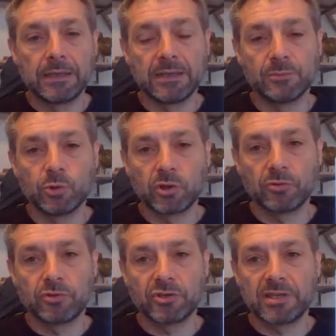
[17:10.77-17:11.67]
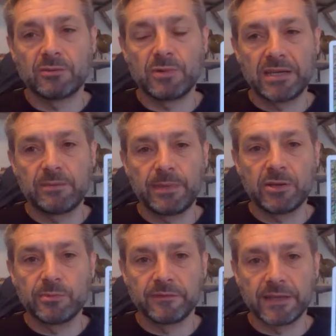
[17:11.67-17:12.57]
And the more consciously aware you
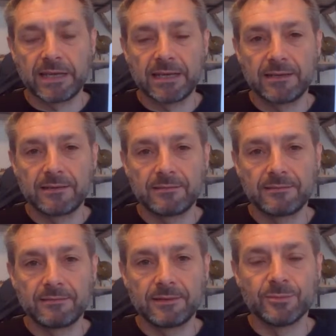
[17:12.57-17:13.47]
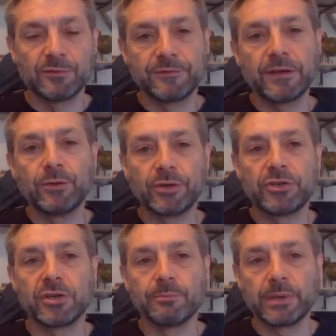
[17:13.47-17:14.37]
become of that, the more
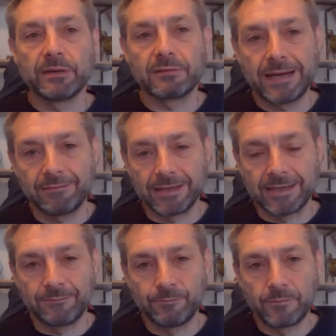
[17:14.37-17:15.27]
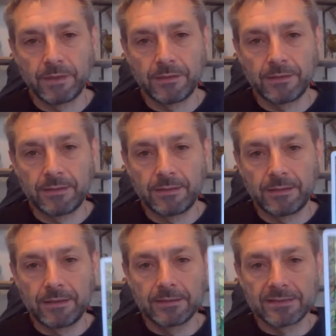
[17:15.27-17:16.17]
focused you can be around that.
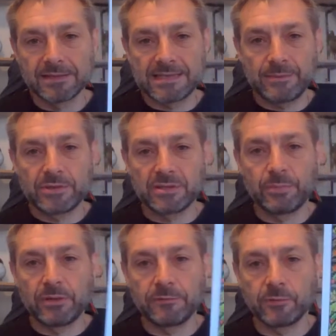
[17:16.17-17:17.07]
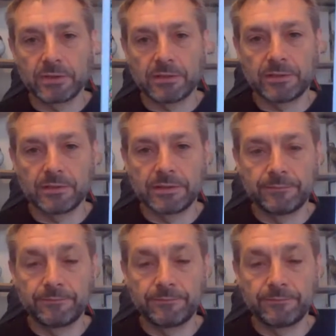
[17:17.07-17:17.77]
So salmon's a beautiful card.